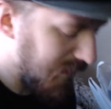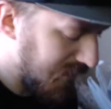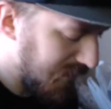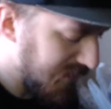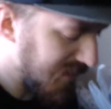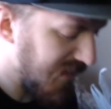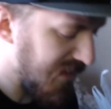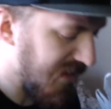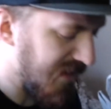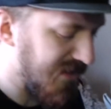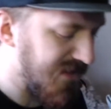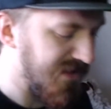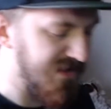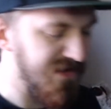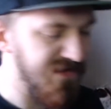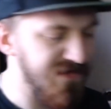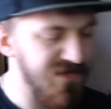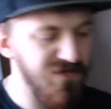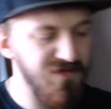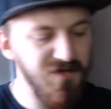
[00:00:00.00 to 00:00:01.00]
So yeah,
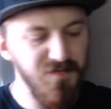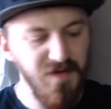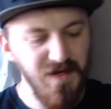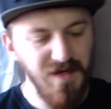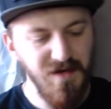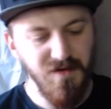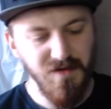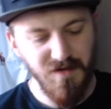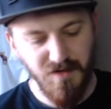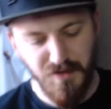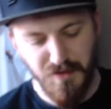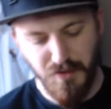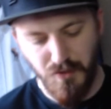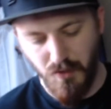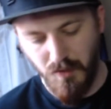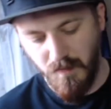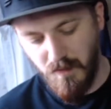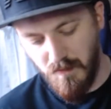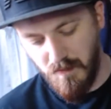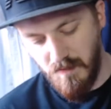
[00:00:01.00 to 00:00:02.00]
this isn't going to be like a
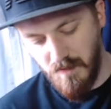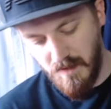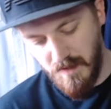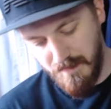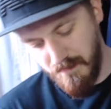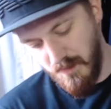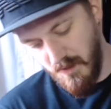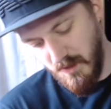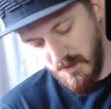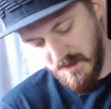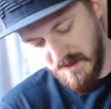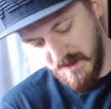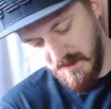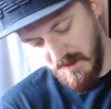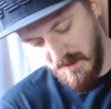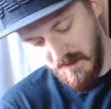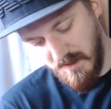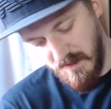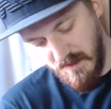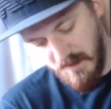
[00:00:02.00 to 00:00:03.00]
normal unboxing.
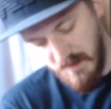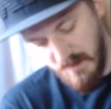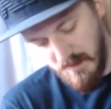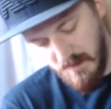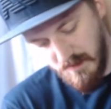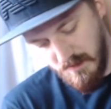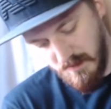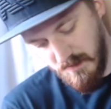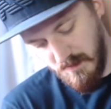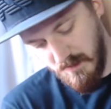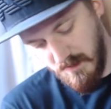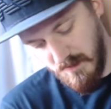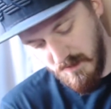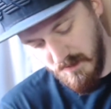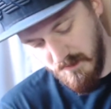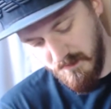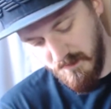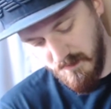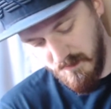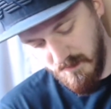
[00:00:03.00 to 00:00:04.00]

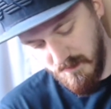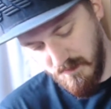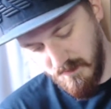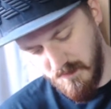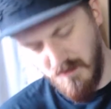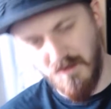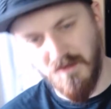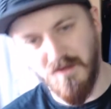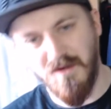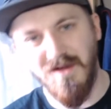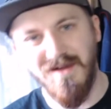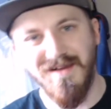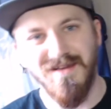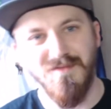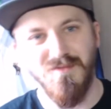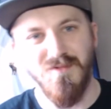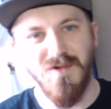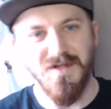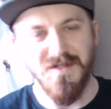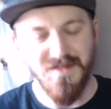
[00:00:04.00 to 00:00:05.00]
Well,
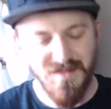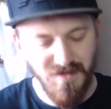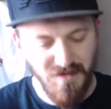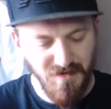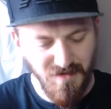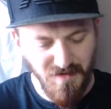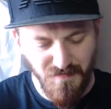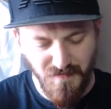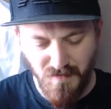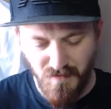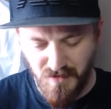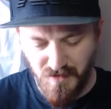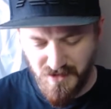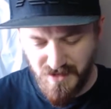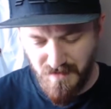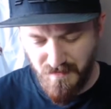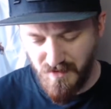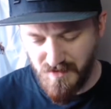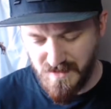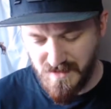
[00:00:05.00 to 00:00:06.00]
like ones like, if you watch
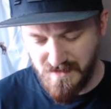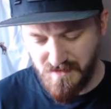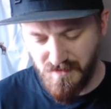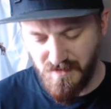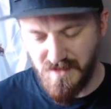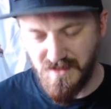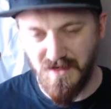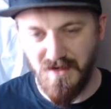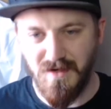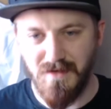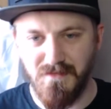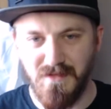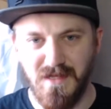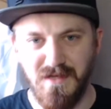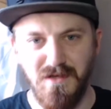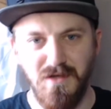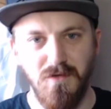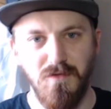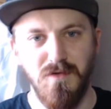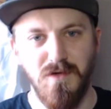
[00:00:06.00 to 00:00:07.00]
unboxings all the time,
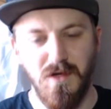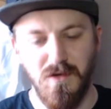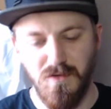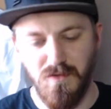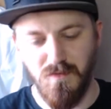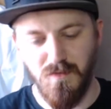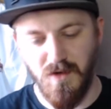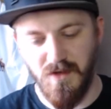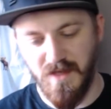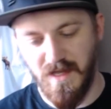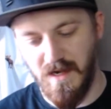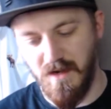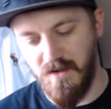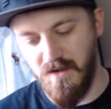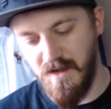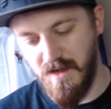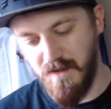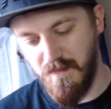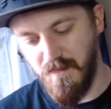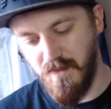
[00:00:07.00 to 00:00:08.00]
then you'll know what they're
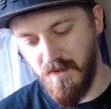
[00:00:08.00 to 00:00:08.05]
like.